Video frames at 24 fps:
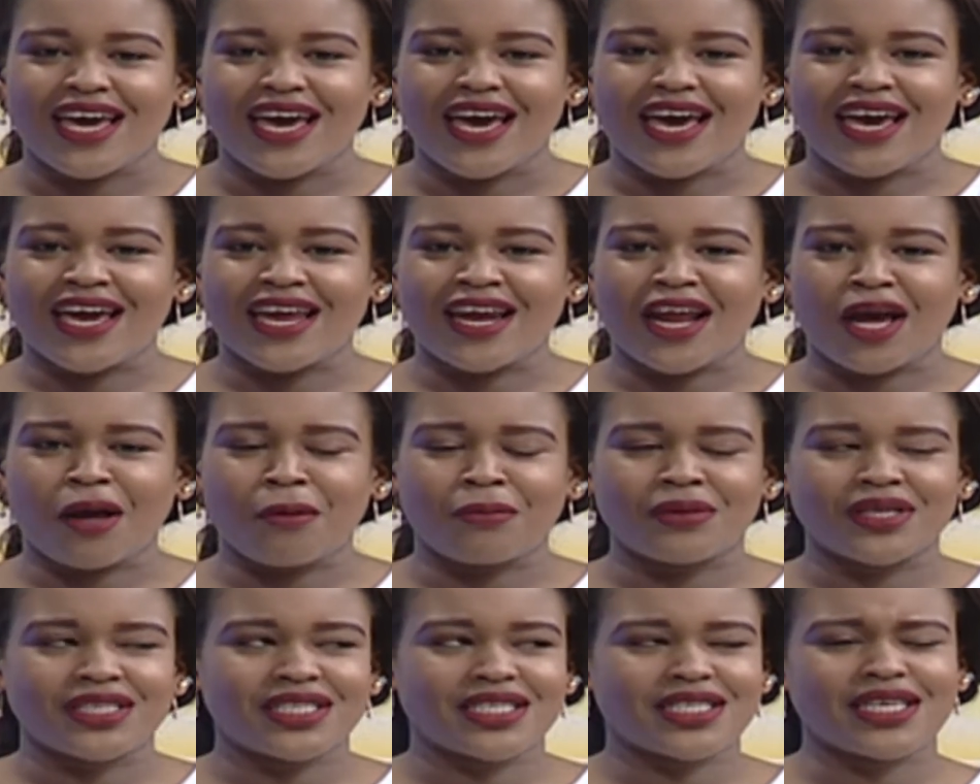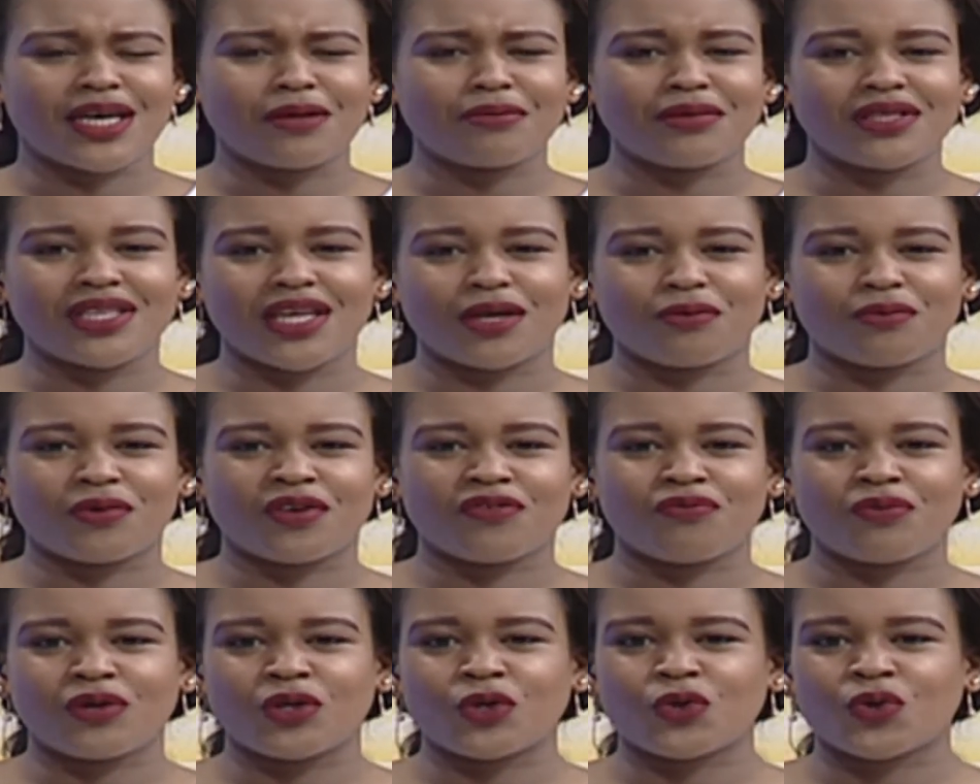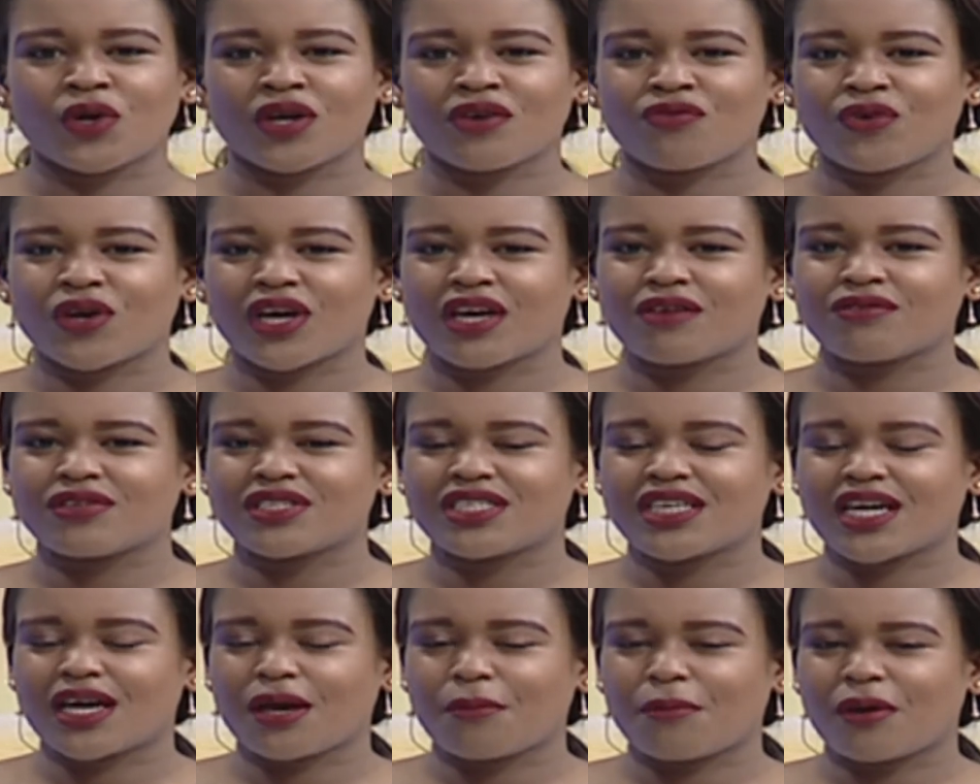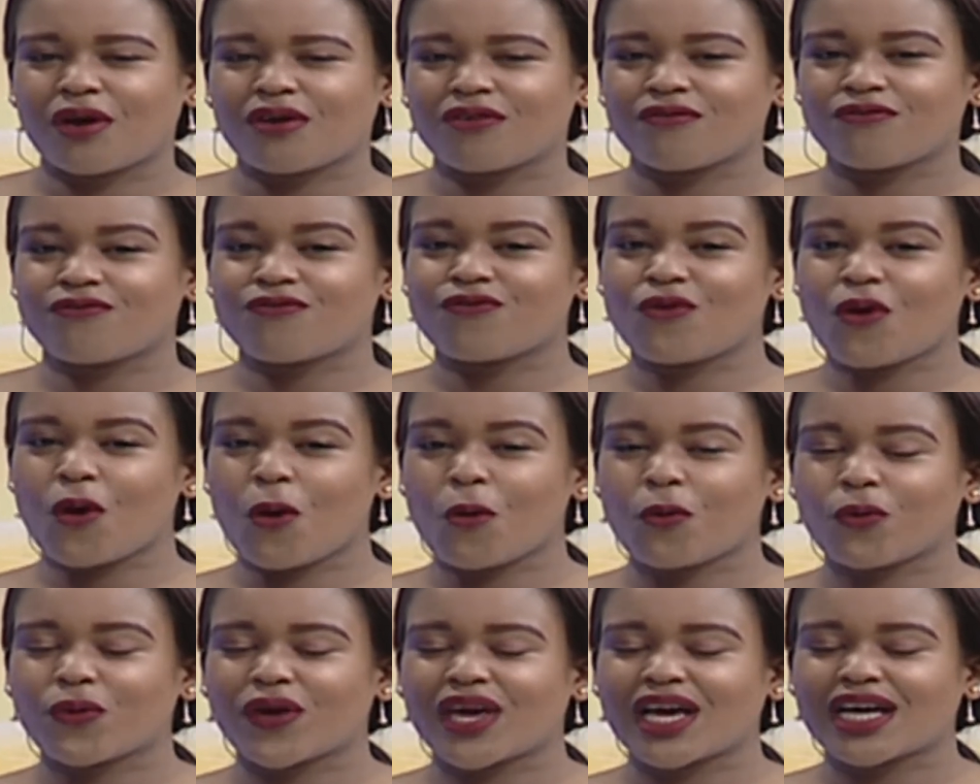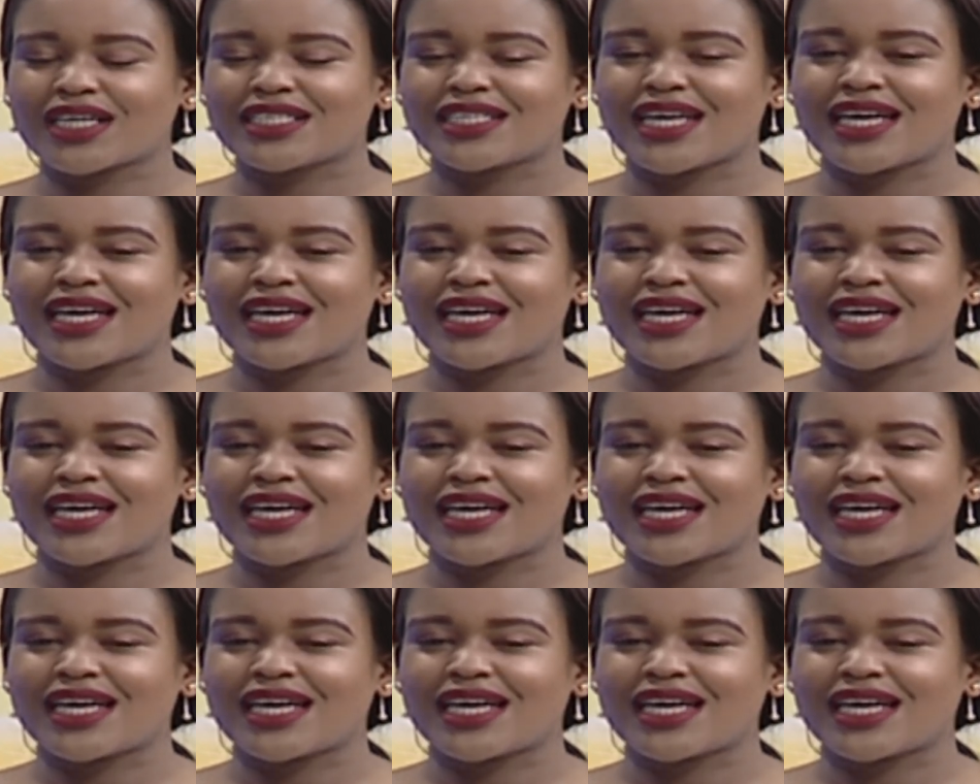And it's a segment that we've been doing for give or take about 4 weeks.